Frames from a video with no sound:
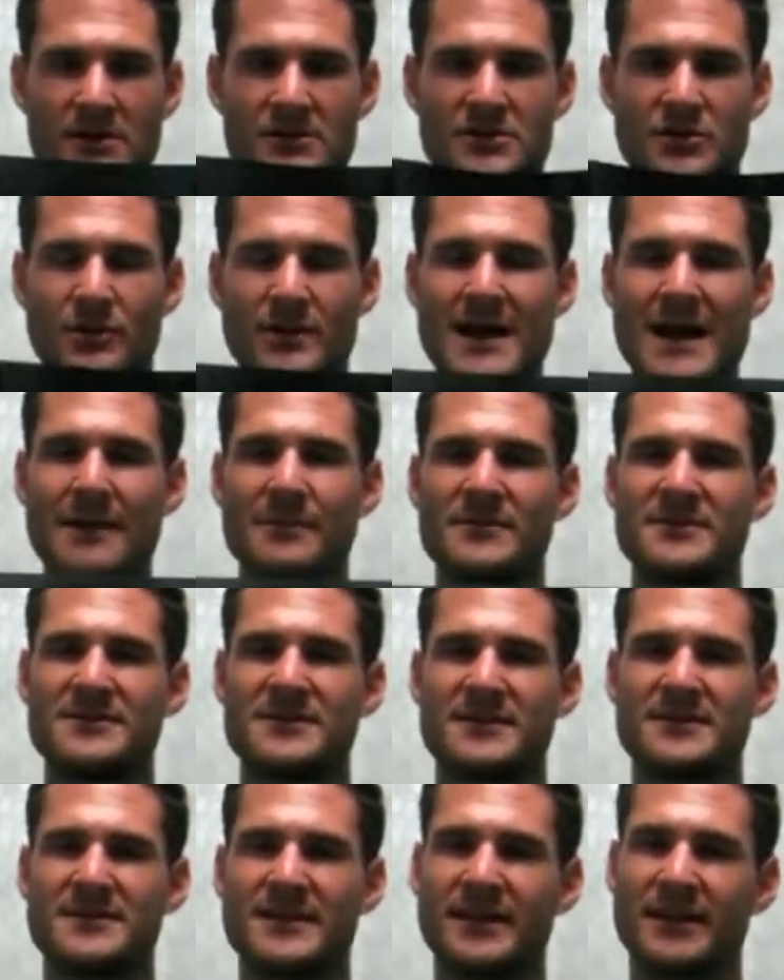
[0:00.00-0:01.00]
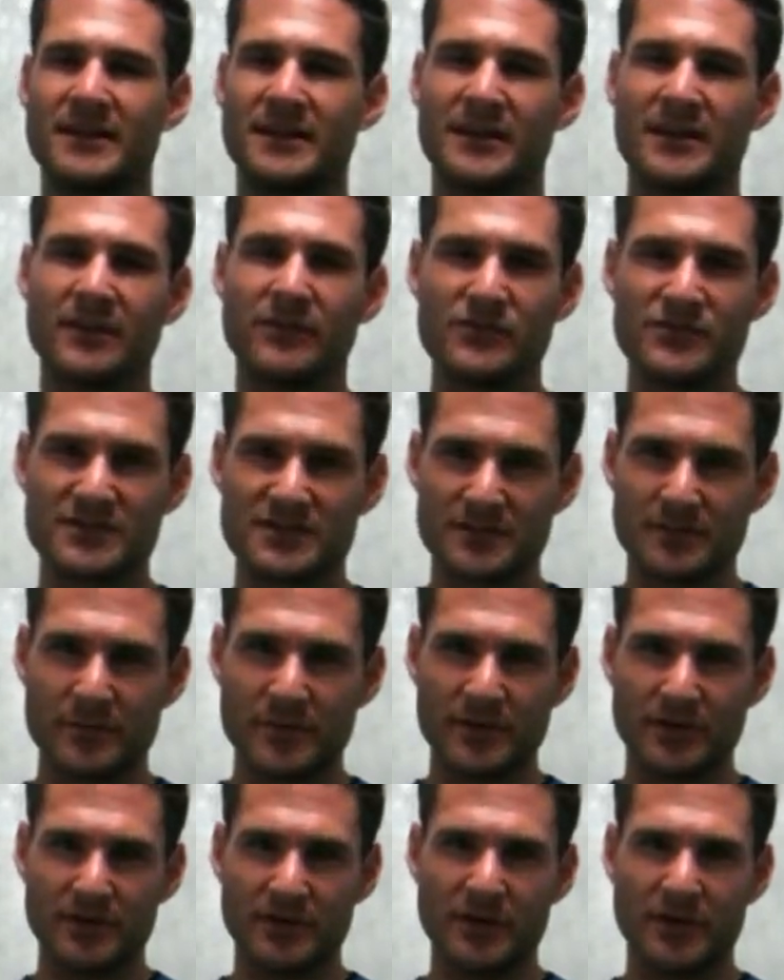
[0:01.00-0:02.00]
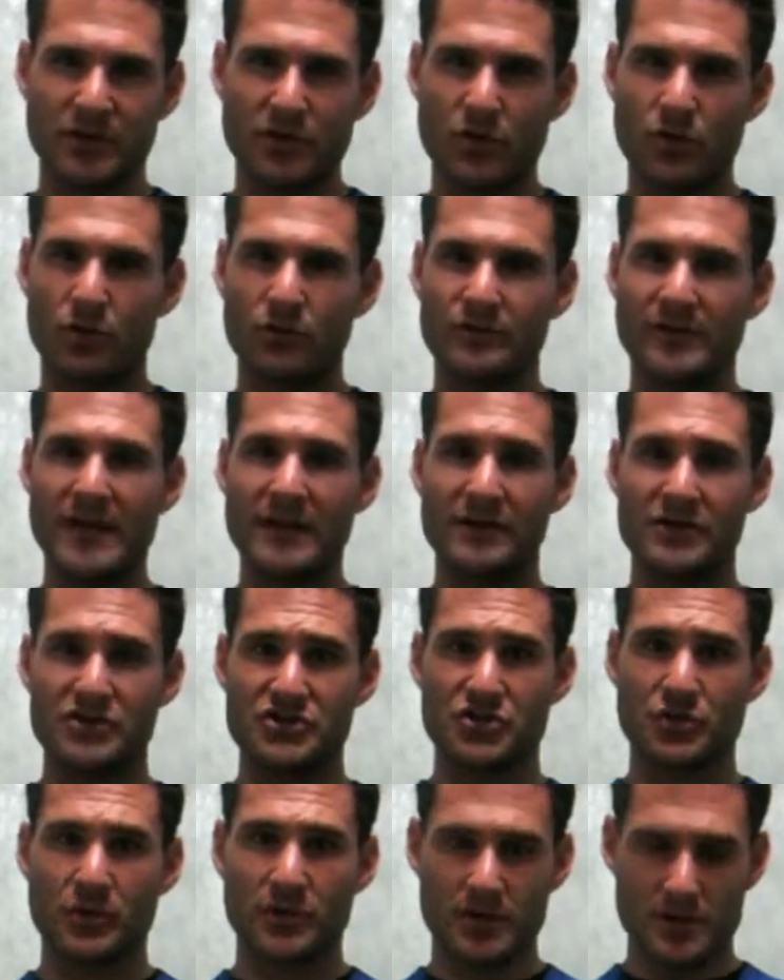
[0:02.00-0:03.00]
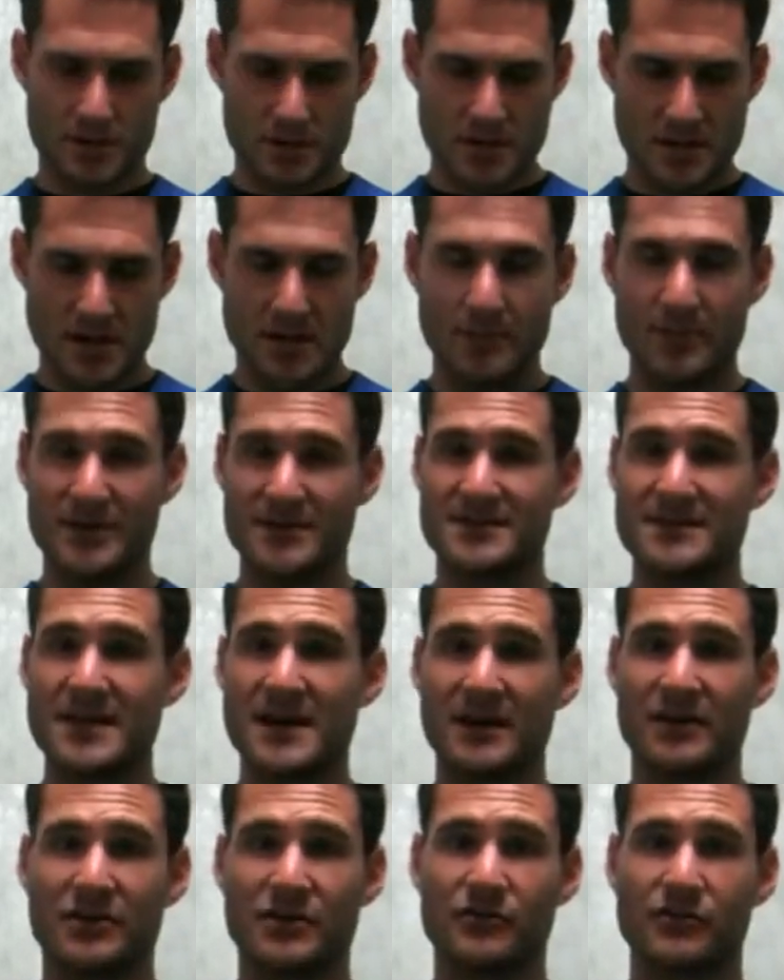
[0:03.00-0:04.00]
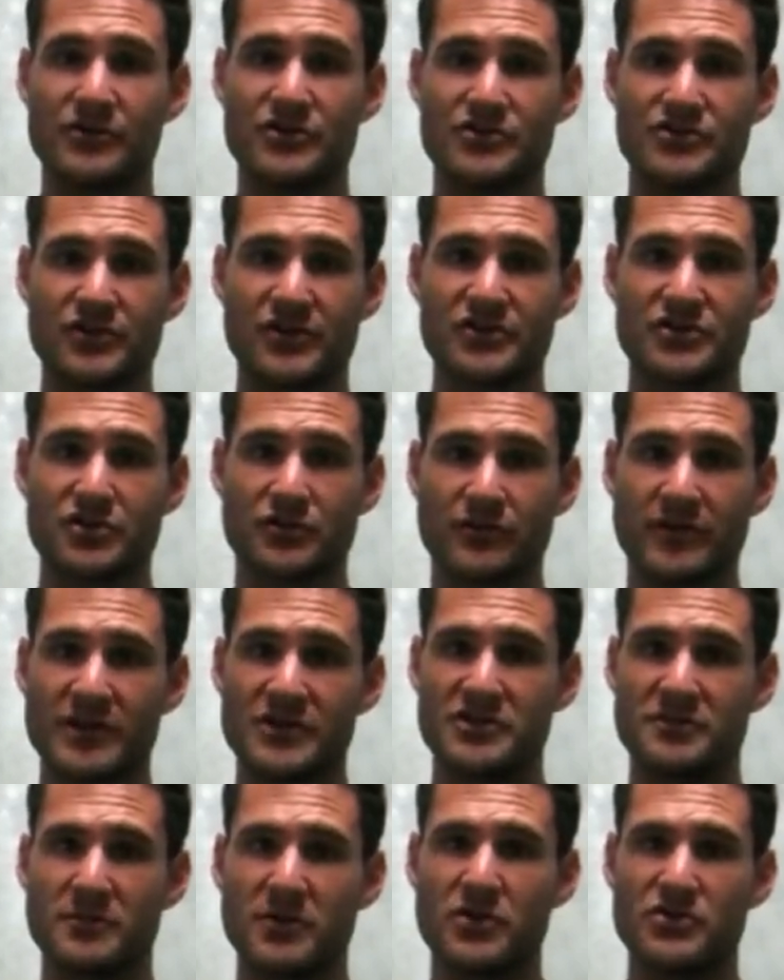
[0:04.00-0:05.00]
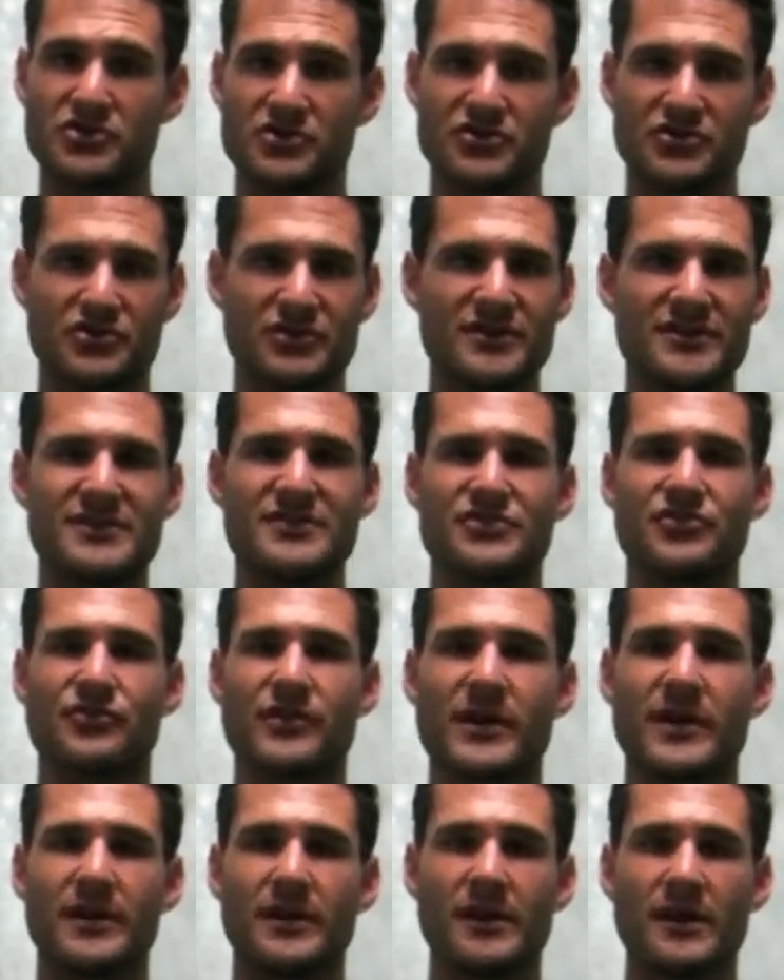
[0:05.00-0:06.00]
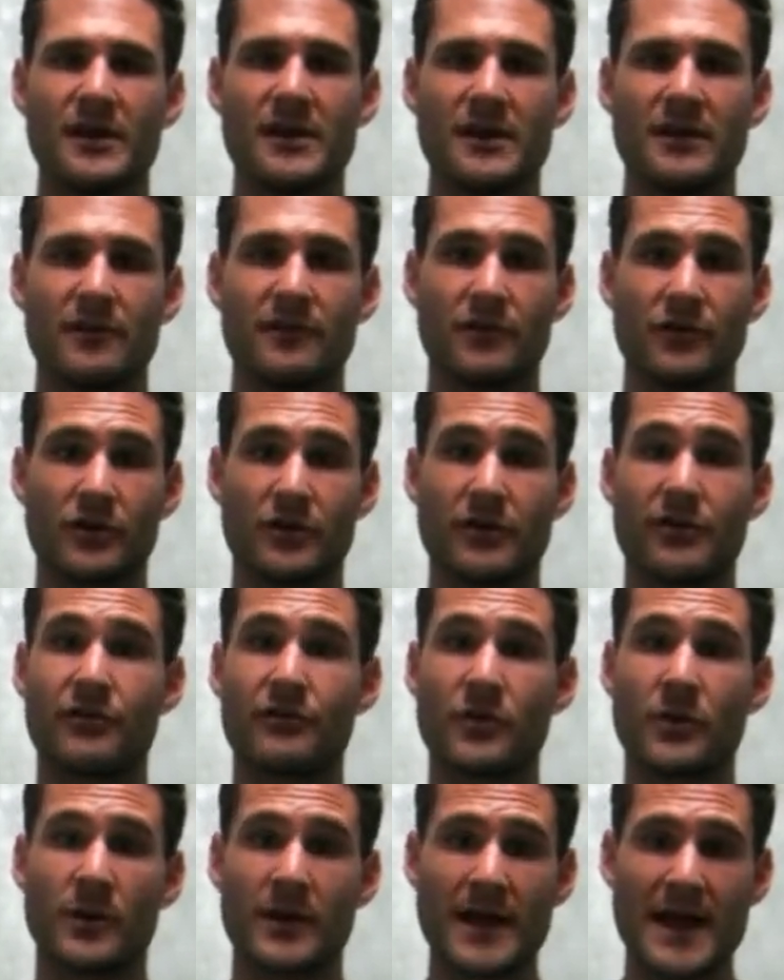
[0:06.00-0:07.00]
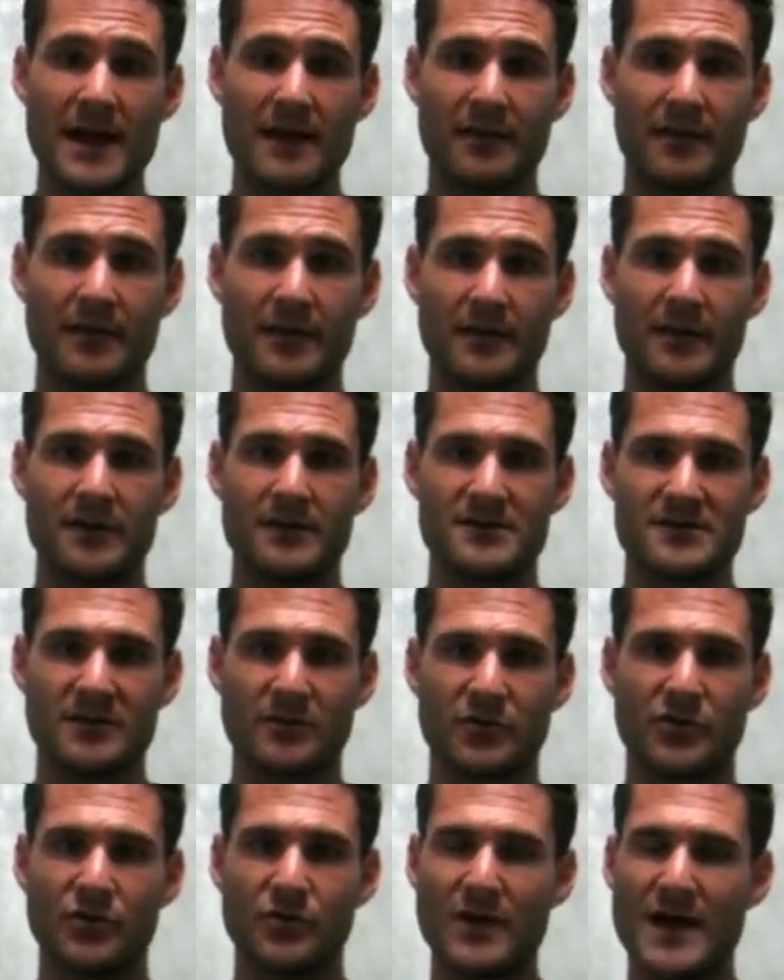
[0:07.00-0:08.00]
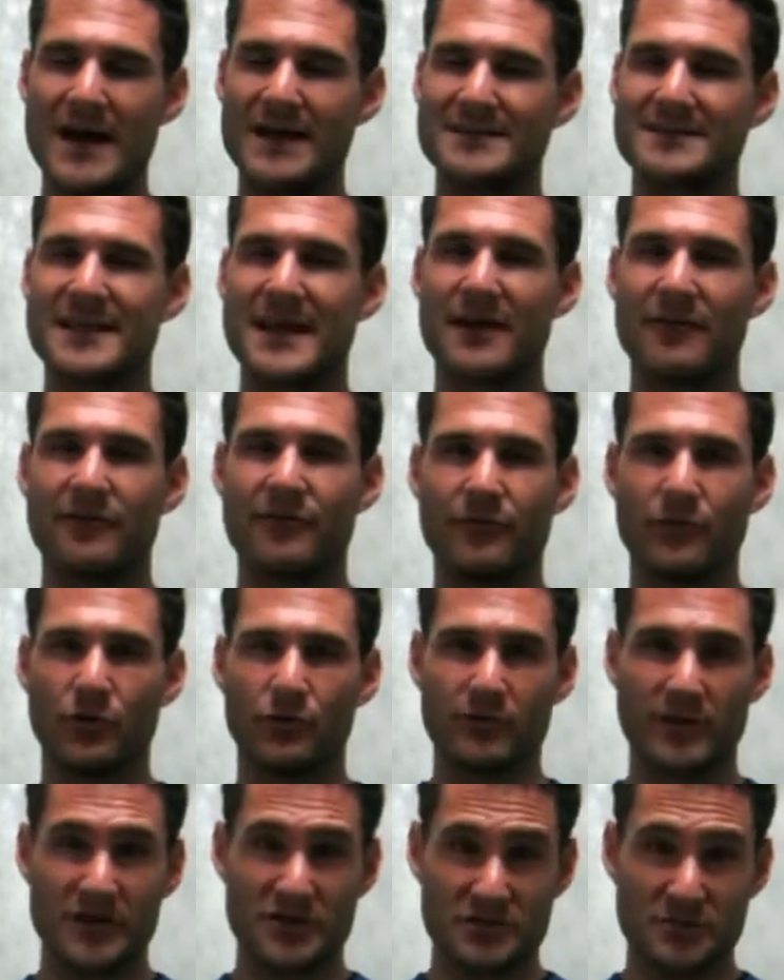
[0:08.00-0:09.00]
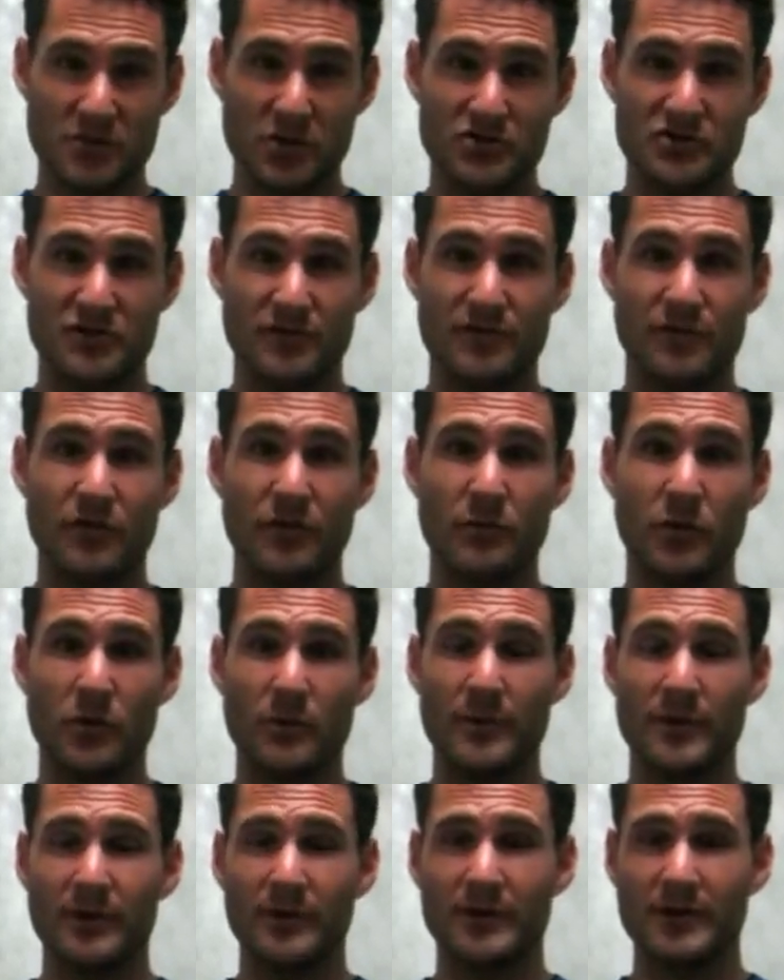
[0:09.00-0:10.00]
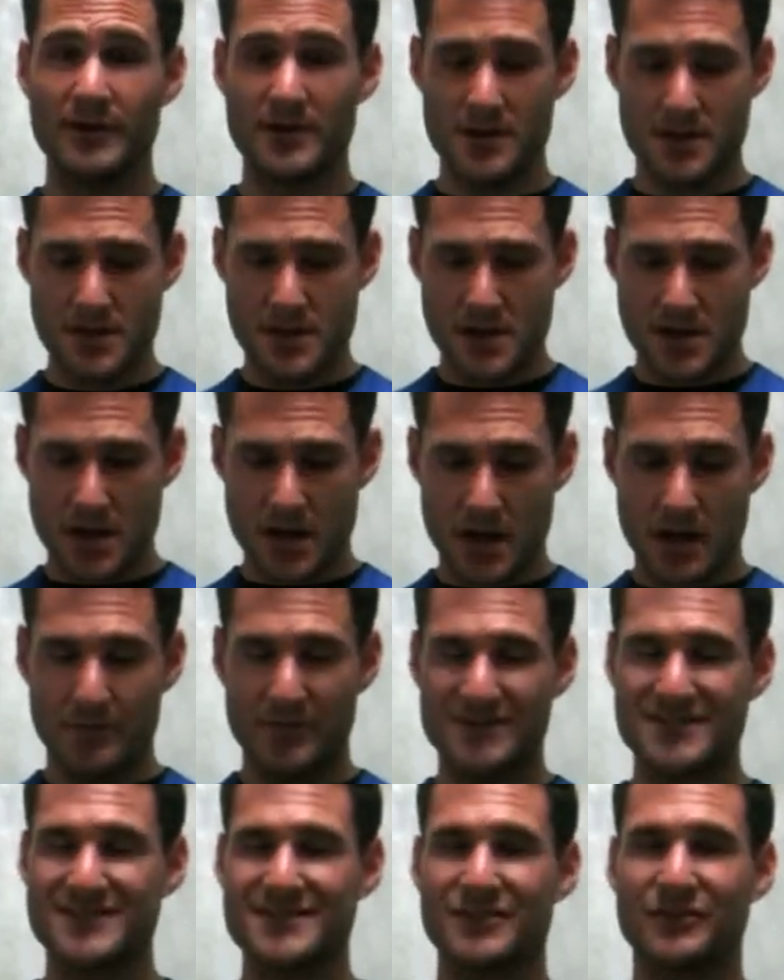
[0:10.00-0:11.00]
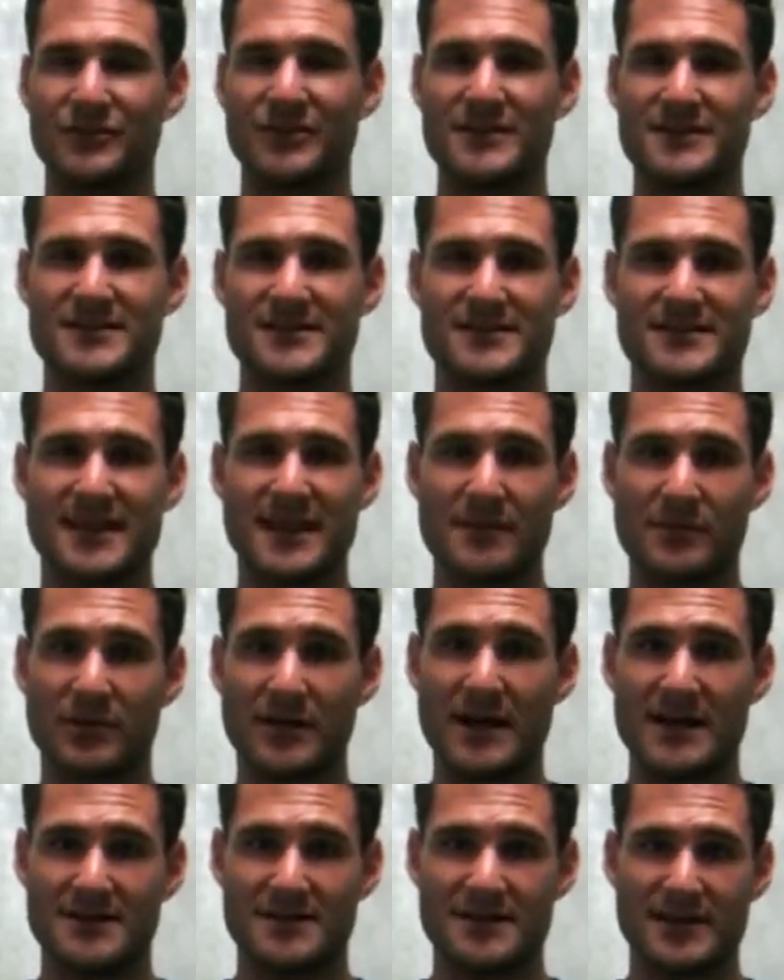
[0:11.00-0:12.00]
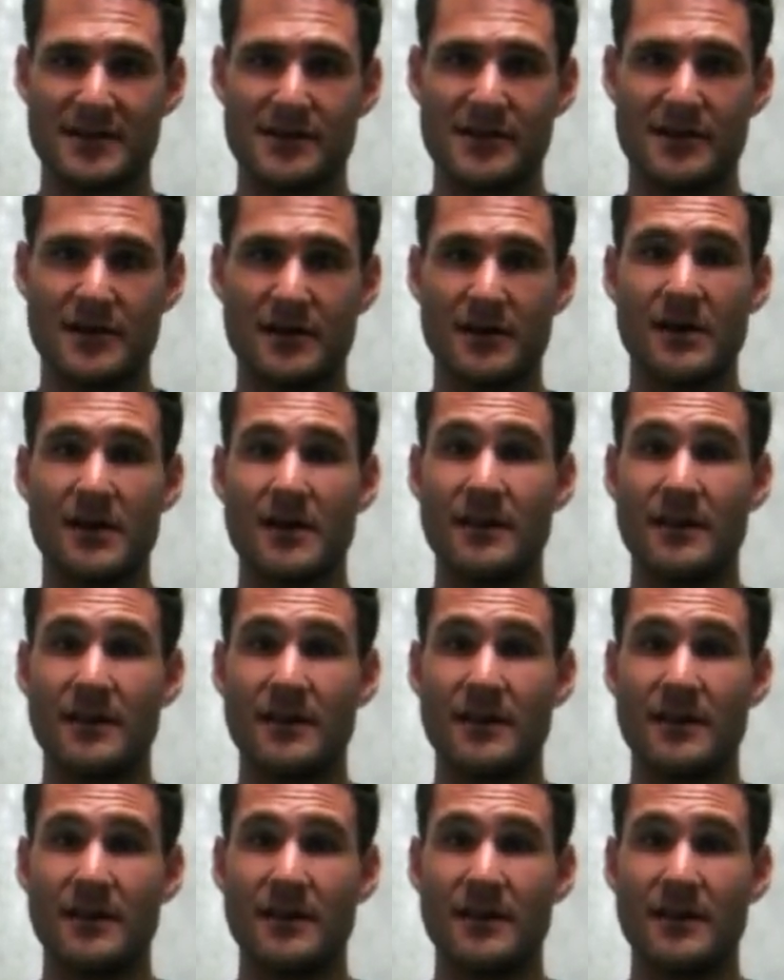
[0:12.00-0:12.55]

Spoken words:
So what happens is it can give you stability and hold down a joint, but it's not going to restrict your range of motion. So this is great for a throwing athlete, someone who has to have full range of motion, full mobility, but still needs to stabilize an area.